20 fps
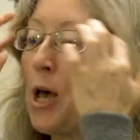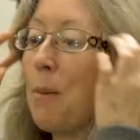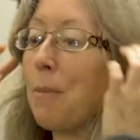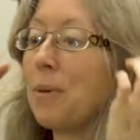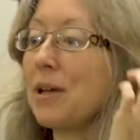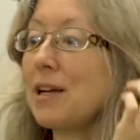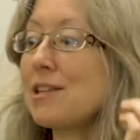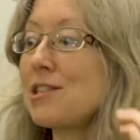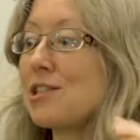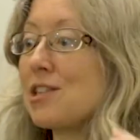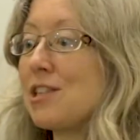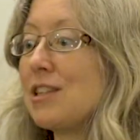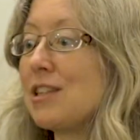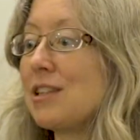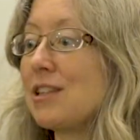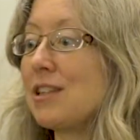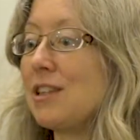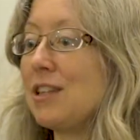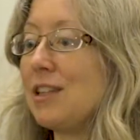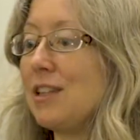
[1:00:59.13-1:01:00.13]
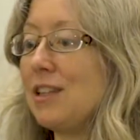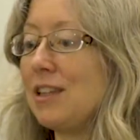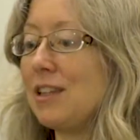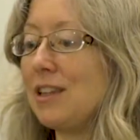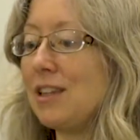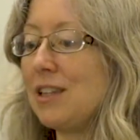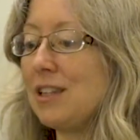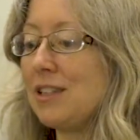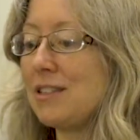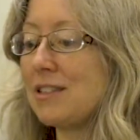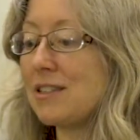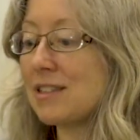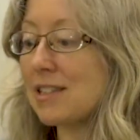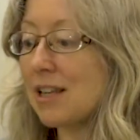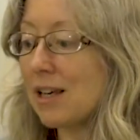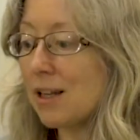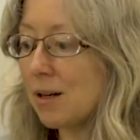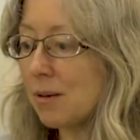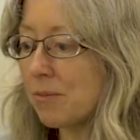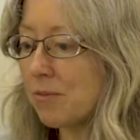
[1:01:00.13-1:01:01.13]
But actually, the
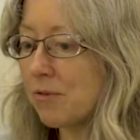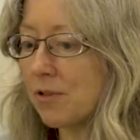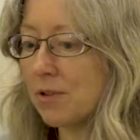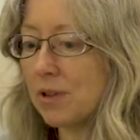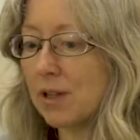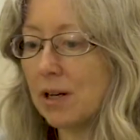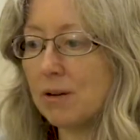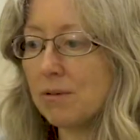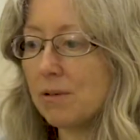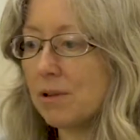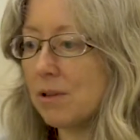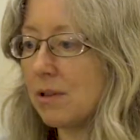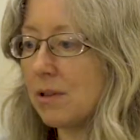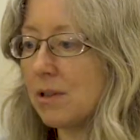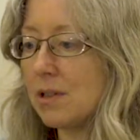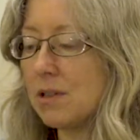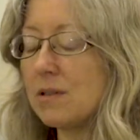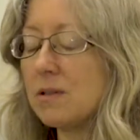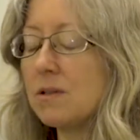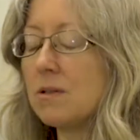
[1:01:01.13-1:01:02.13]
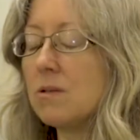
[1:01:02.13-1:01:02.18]
setup for that one is